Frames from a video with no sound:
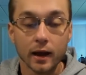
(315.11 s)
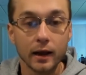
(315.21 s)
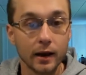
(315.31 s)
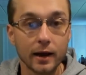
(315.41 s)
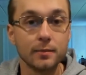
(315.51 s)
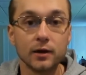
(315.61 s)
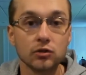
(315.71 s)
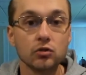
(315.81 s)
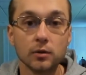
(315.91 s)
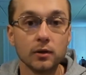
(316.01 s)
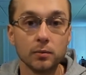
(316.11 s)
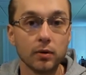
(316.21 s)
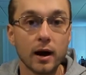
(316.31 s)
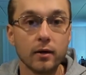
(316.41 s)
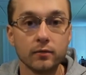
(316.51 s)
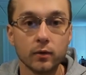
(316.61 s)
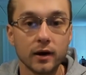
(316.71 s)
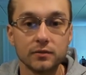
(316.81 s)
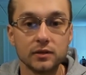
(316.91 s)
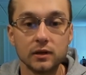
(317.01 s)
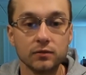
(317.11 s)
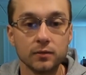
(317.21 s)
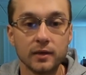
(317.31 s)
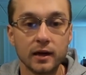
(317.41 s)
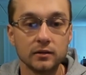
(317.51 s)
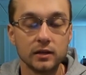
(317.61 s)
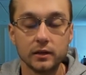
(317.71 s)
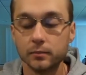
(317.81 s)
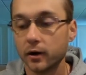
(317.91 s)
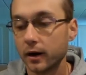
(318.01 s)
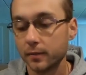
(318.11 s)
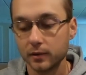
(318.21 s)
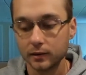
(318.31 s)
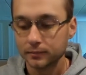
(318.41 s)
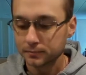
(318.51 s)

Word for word: and I am extremely proud of what I've seen from that team I mean